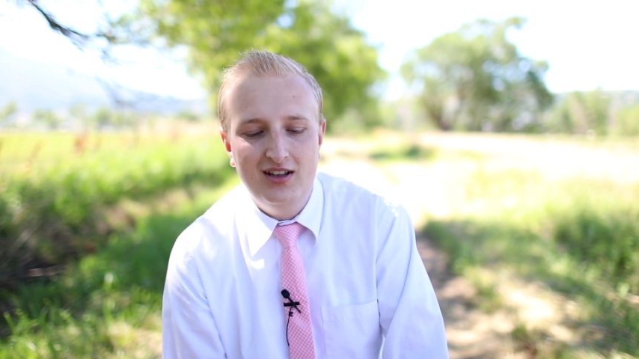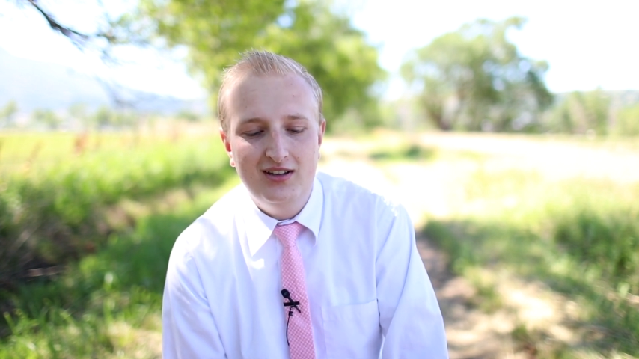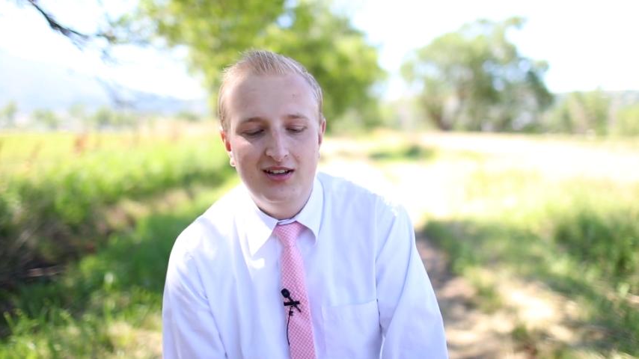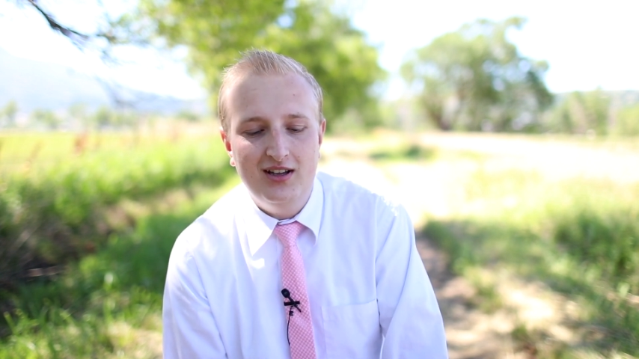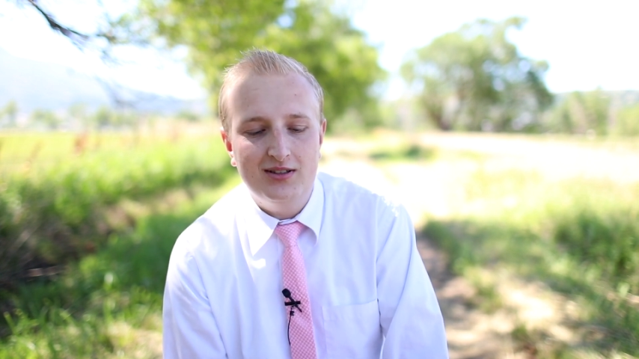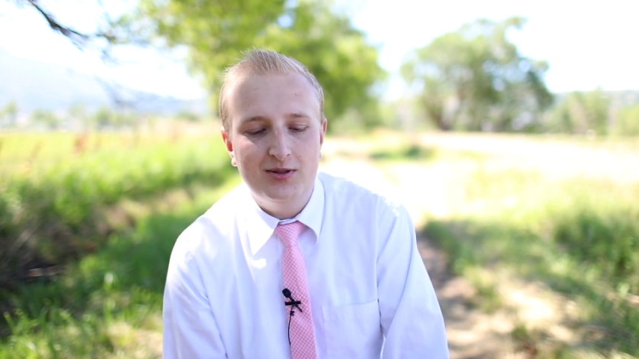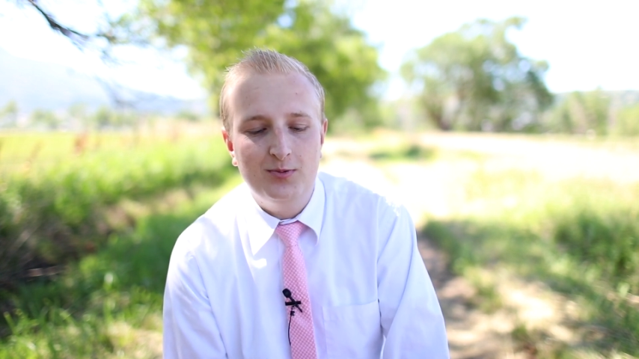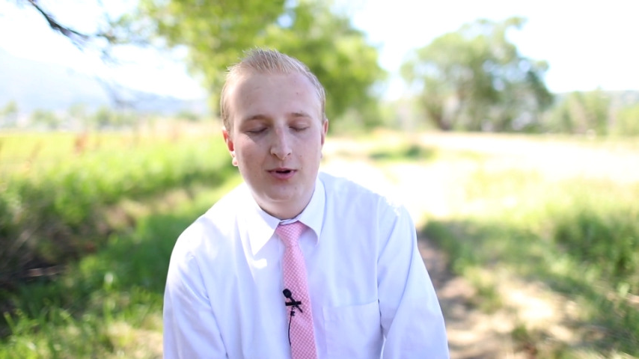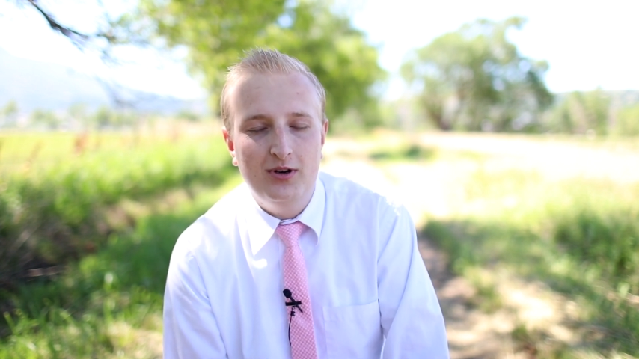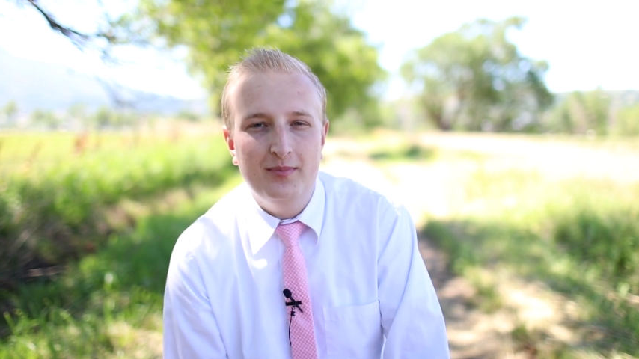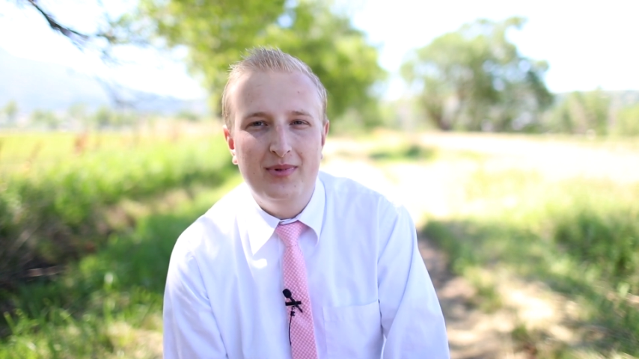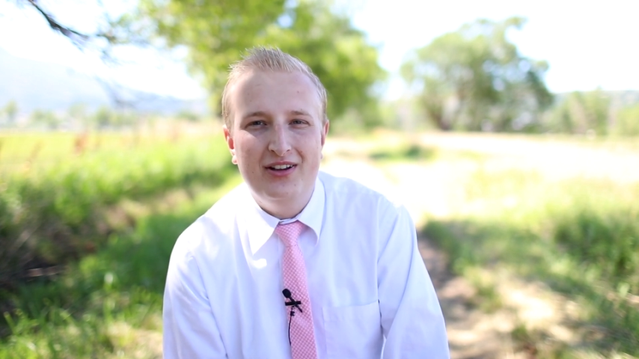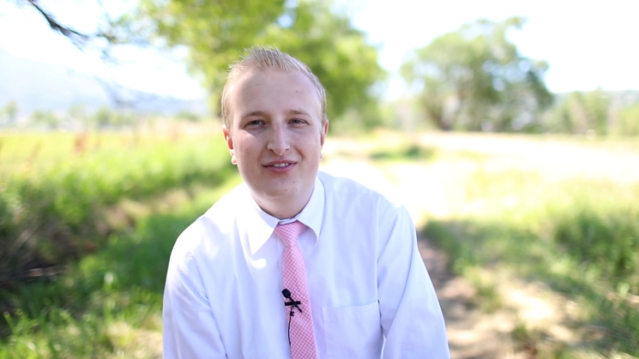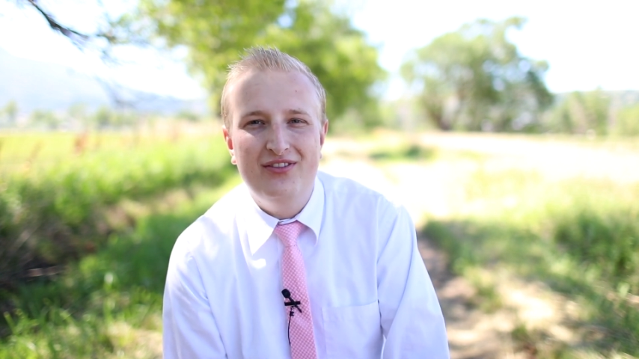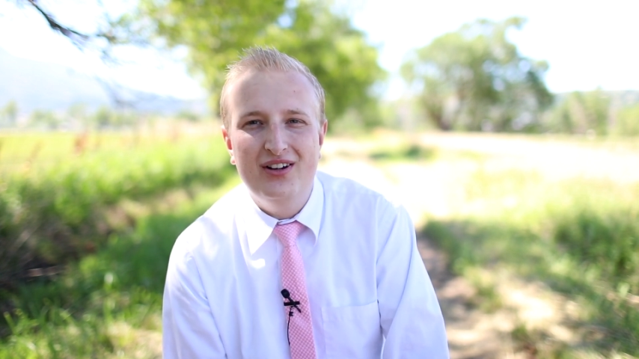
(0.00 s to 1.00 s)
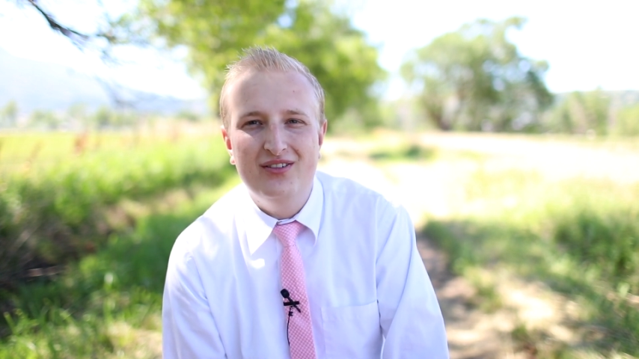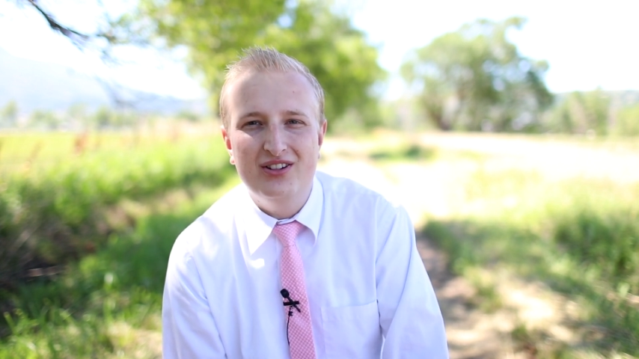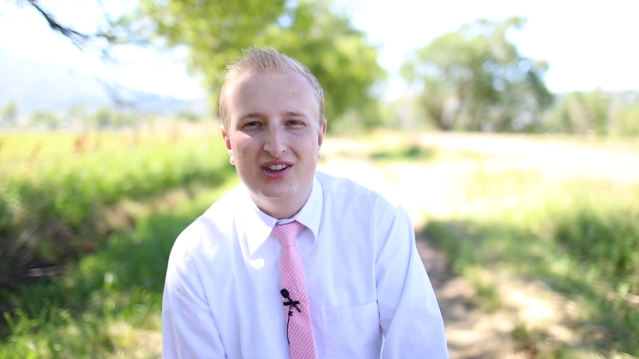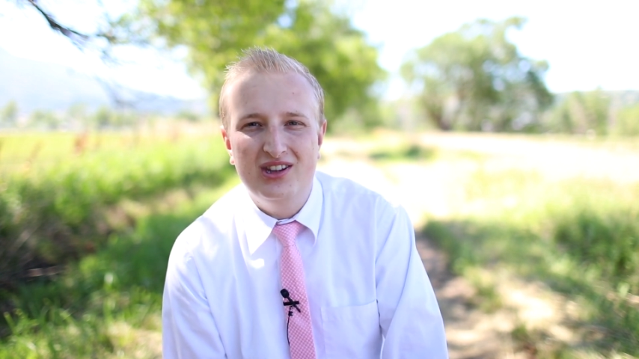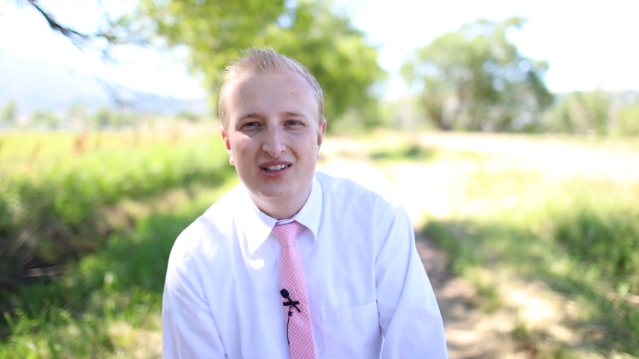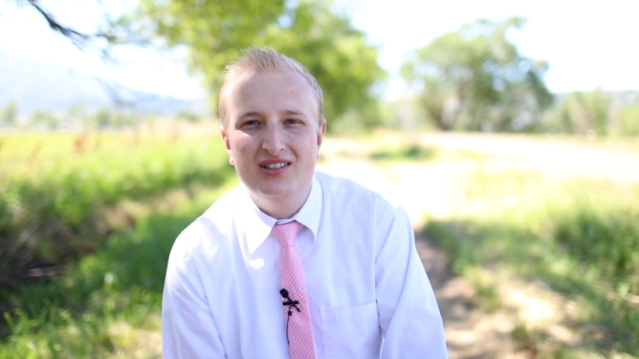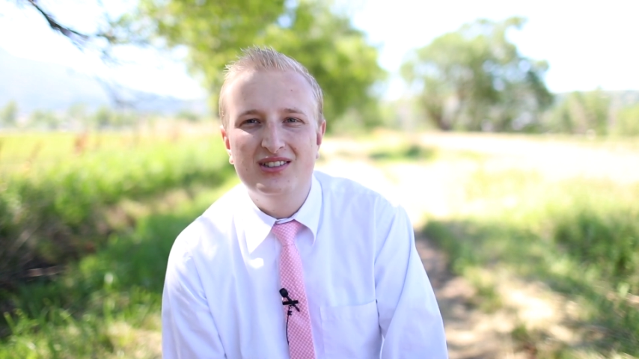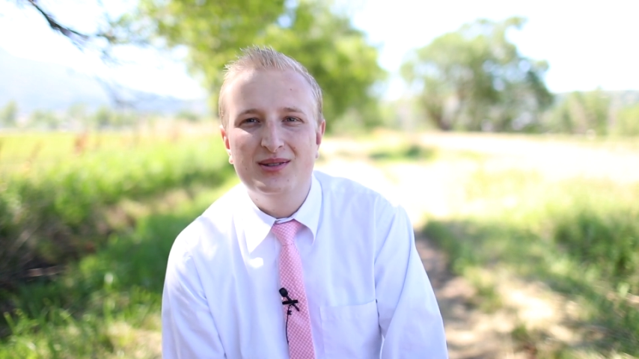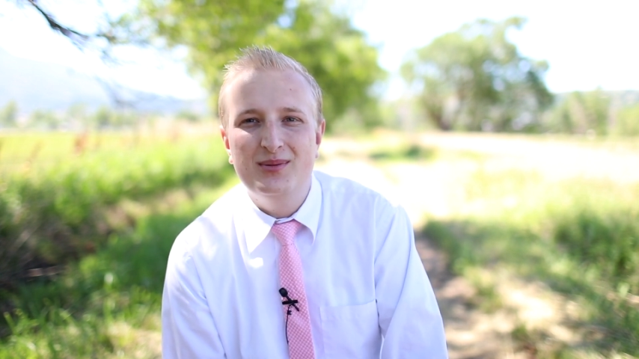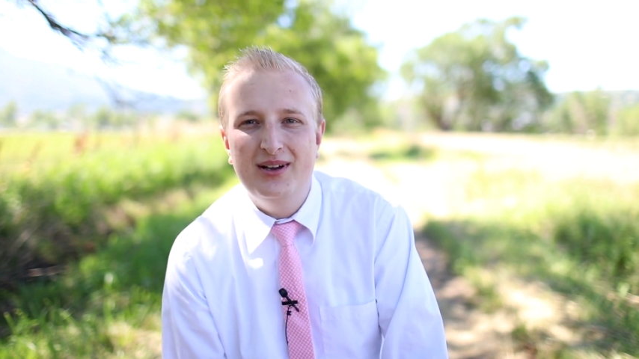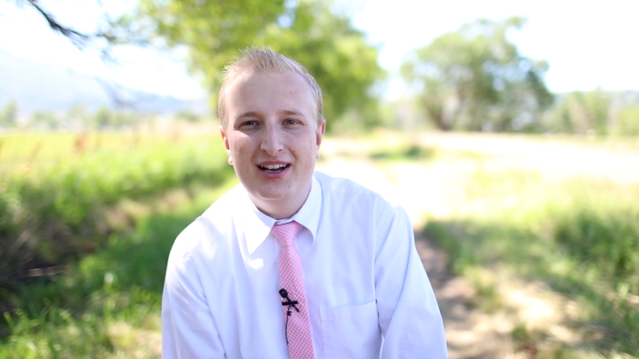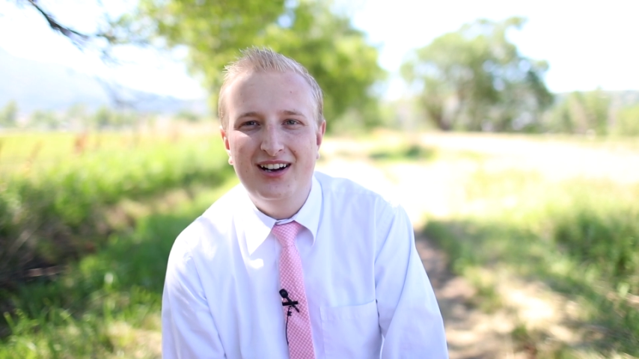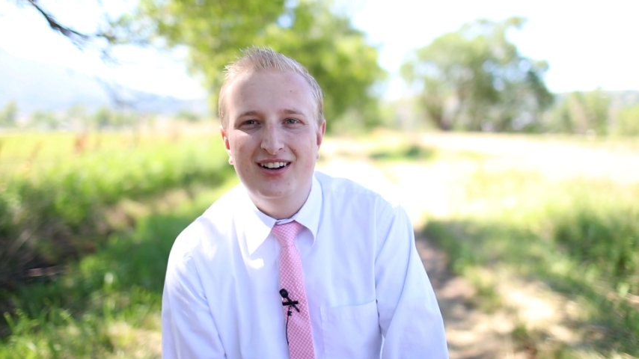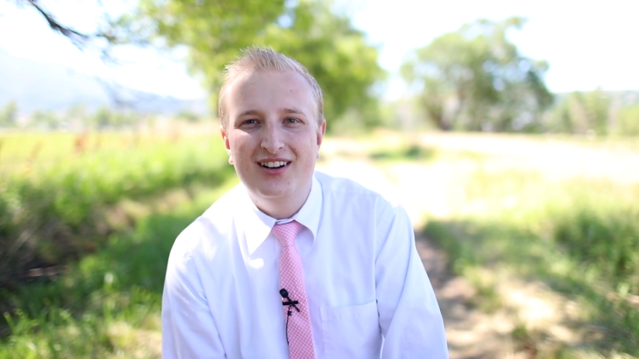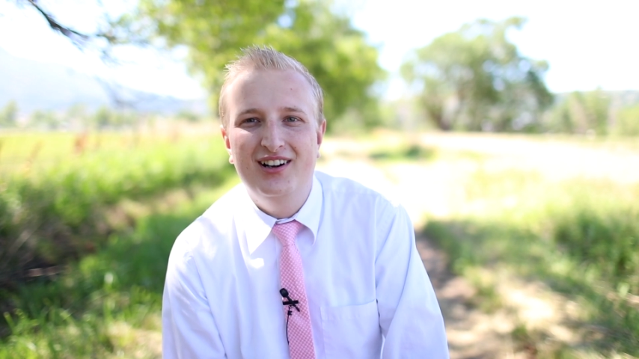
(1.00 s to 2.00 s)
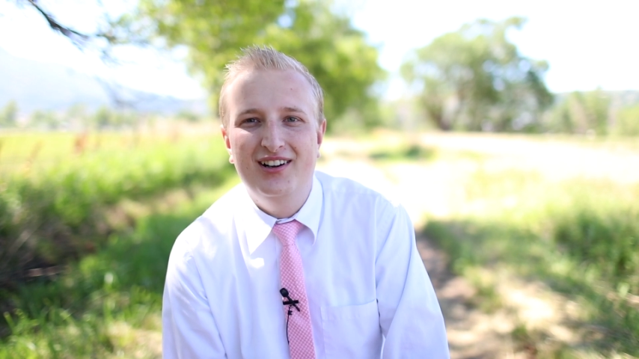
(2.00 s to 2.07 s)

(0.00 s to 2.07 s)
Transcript: that's one of my favorite things about